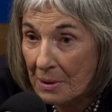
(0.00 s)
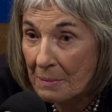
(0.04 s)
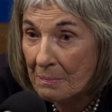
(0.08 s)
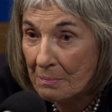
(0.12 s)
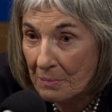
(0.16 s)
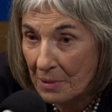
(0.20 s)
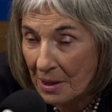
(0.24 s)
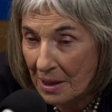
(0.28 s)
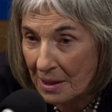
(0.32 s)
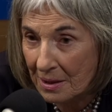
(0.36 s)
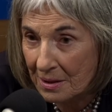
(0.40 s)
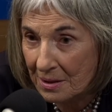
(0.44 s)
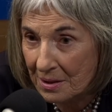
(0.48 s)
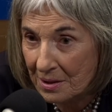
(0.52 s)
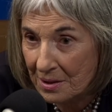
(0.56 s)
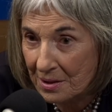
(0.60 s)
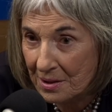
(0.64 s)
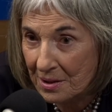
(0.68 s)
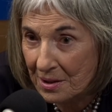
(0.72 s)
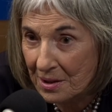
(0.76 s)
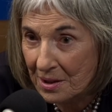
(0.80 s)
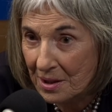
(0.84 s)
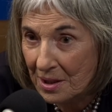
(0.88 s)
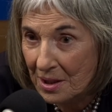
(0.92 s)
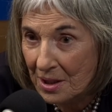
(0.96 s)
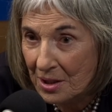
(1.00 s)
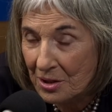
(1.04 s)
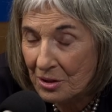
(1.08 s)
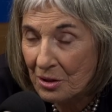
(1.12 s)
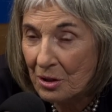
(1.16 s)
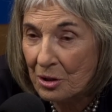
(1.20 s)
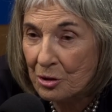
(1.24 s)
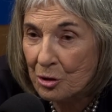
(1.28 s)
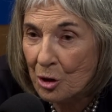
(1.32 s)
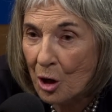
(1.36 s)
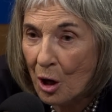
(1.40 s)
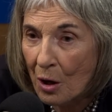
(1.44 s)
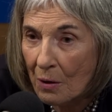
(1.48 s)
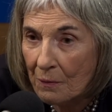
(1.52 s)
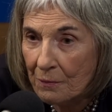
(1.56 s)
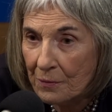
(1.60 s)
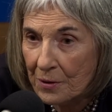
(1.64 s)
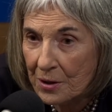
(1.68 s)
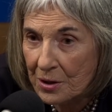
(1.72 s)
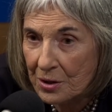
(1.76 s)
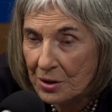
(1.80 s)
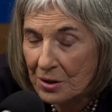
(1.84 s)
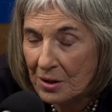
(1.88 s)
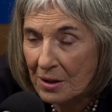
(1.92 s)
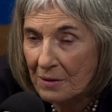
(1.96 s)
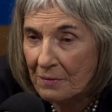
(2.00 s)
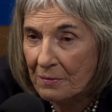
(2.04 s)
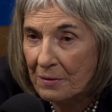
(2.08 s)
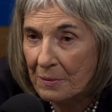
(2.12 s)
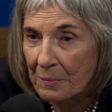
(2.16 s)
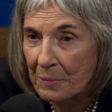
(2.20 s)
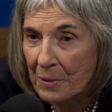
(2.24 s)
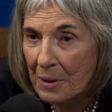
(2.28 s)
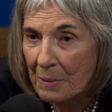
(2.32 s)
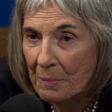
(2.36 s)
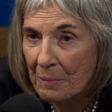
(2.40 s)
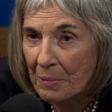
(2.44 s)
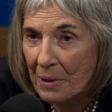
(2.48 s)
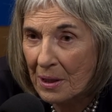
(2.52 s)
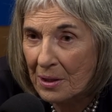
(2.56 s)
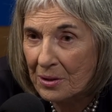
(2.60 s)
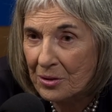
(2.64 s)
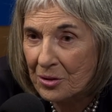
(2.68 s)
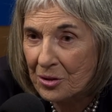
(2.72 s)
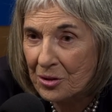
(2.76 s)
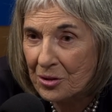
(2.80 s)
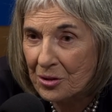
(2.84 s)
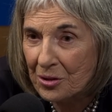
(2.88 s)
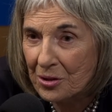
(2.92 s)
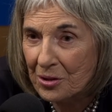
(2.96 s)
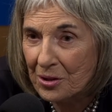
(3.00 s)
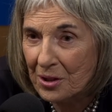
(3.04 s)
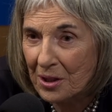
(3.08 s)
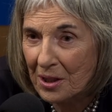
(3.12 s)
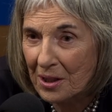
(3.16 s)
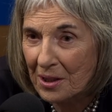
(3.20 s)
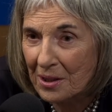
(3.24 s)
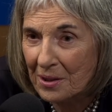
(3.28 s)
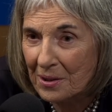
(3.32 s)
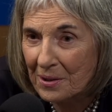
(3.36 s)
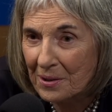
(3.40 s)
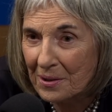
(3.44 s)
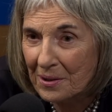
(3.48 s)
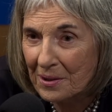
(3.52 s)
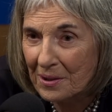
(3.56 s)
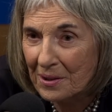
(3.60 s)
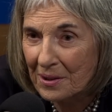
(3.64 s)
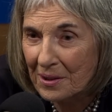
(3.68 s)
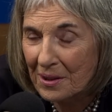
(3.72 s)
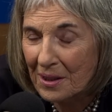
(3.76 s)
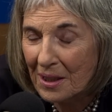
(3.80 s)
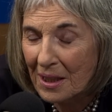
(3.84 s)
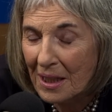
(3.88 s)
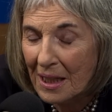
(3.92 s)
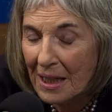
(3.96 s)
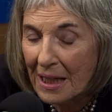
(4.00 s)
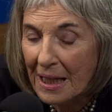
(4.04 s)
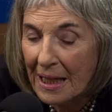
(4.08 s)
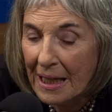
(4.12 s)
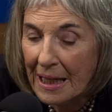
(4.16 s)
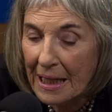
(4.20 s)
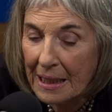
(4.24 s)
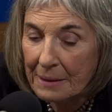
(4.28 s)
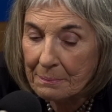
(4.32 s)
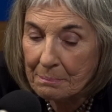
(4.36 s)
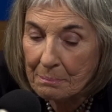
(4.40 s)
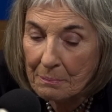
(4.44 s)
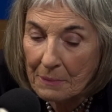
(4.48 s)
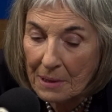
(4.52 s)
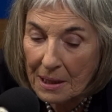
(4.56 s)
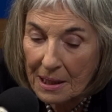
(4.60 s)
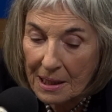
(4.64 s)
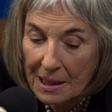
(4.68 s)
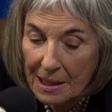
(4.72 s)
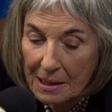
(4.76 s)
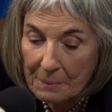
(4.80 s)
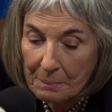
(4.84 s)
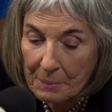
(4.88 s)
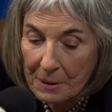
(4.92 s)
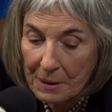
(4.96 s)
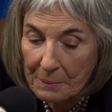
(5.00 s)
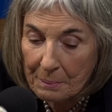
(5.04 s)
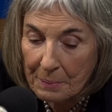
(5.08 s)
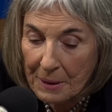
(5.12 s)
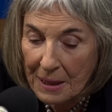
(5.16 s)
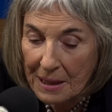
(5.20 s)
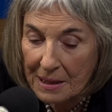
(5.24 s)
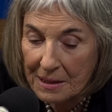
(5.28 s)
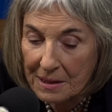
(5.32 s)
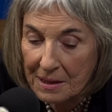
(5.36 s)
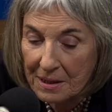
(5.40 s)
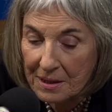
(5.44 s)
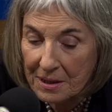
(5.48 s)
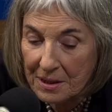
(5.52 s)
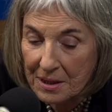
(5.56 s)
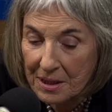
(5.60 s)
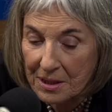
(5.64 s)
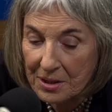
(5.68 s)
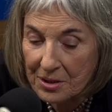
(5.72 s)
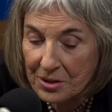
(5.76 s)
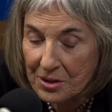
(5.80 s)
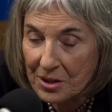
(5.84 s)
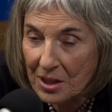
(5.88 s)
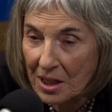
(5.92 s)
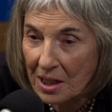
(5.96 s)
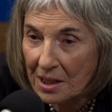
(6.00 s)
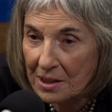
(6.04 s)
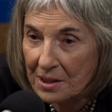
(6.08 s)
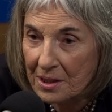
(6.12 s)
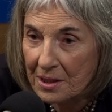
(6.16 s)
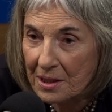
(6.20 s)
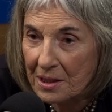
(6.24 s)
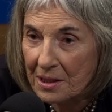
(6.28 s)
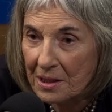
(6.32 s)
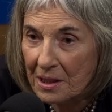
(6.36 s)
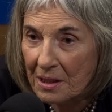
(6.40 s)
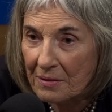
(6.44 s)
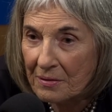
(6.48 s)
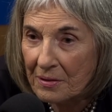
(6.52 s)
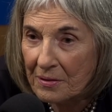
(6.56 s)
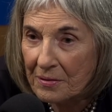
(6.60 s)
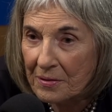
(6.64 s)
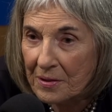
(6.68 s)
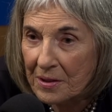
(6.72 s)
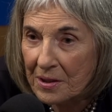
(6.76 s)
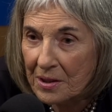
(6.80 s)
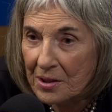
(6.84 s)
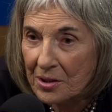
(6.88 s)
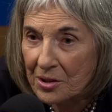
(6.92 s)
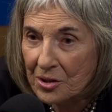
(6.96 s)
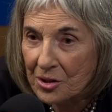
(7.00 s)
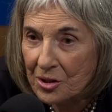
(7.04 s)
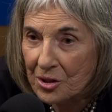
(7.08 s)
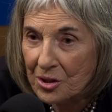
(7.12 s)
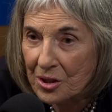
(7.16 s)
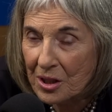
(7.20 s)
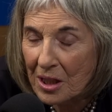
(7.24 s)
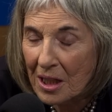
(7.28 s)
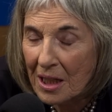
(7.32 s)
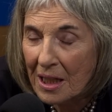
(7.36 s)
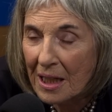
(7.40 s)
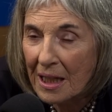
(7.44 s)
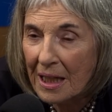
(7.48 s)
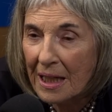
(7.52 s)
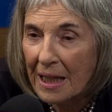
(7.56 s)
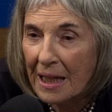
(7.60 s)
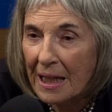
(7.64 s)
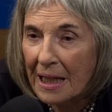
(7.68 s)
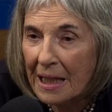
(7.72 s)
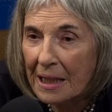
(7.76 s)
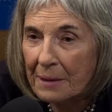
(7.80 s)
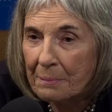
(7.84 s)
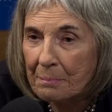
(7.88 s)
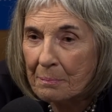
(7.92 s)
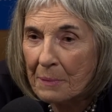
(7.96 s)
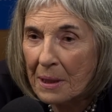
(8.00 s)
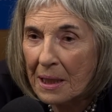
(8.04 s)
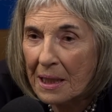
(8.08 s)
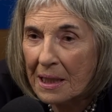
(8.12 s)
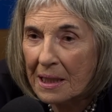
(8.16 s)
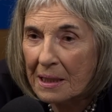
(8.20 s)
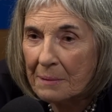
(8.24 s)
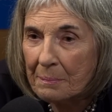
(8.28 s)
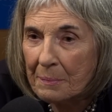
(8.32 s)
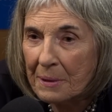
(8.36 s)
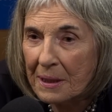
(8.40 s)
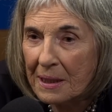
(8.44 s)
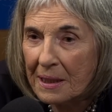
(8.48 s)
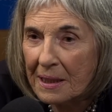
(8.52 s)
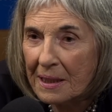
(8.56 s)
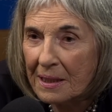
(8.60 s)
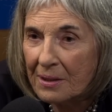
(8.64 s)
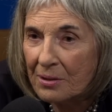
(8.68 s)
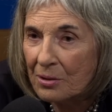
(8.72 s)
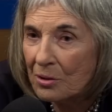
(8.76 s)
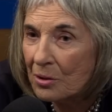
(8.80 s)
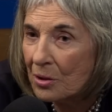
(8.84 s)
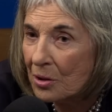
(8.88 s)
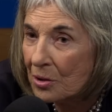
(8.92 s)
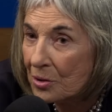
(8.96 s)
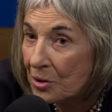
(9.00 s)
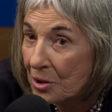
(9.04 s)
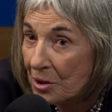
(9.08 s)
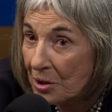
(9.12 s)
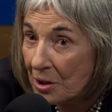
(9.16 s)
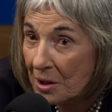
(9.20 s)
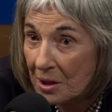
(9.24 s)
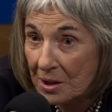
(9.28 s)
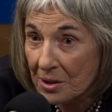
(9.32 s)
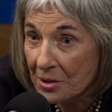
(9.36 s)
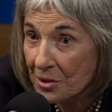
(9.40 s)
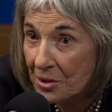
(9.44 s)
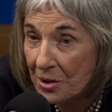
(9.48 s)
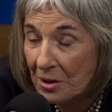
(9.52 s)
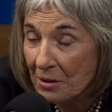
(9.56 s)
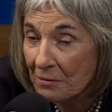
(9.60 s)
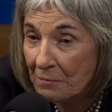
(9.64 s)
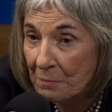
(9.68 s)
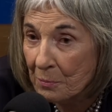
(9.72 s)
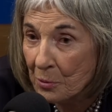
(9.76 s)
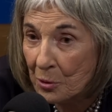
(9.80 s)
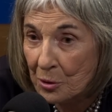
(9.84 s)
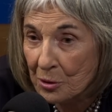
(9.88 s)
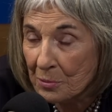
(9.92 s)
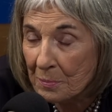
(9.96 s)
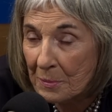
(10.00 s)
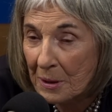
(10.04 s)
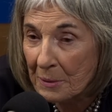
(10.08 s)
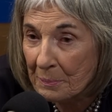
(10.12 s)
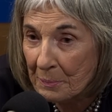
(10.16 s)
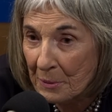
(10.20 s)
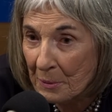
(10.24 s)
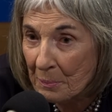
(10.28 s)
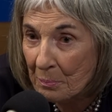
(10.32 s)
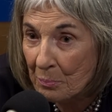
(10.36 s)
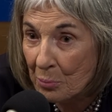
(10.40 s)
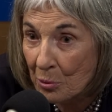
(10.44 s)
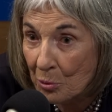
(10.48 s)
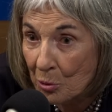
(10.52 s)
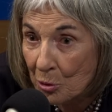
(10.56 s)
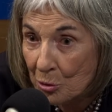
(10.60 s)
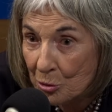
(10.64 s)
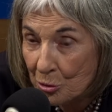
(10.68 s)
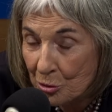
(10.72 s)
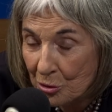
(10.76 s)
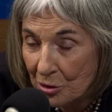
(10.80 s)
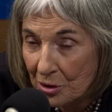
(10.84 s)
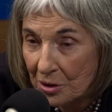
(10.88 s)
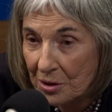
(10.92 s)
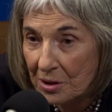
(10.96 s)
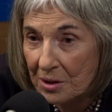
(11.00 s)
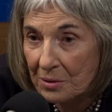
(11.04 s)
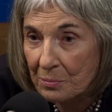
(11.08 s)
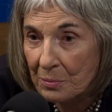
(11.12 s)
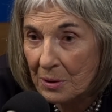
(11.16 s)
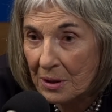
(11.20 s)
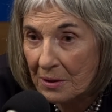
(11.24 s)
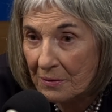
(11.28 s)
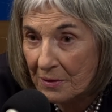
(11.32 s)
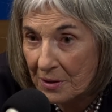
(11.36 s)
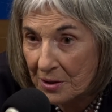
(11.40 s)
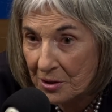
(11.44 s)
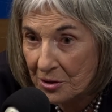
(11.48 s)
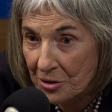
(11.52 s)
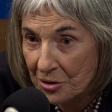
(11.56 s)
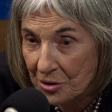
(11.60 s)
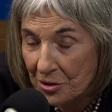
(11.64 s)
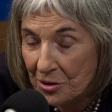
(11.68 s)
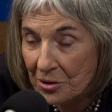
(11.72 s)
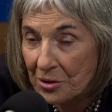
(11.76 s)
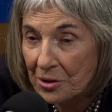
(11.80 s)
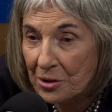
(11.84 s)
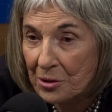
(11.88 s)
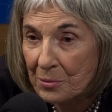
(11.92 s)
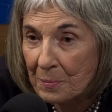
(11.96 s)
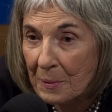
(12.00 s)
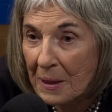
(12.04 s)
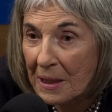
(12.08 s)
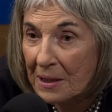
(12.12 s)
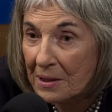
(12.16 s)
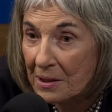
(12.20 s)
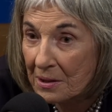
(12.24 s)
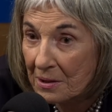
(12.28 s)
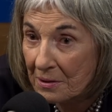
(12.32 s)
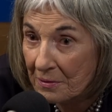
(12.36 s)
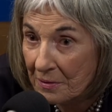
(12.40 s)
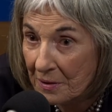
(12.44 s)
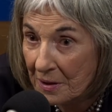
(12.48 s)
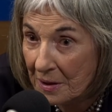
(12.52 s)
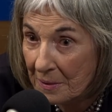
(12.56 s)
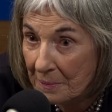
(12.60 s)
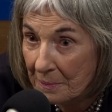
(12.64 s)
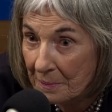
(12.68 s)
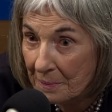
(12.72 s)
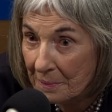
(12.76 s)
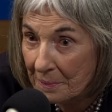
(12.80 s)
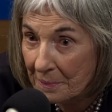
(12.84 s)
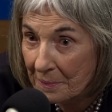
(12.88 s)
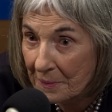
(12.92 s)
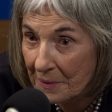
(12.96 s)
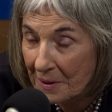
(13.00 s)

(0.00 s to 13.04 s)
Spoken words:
Rembrandts. So it's obviously from Rembrandt's studio. It may be a painting that he started and never finished. It may be not a self-portrait, it might be a portrait that one of his students painted of him.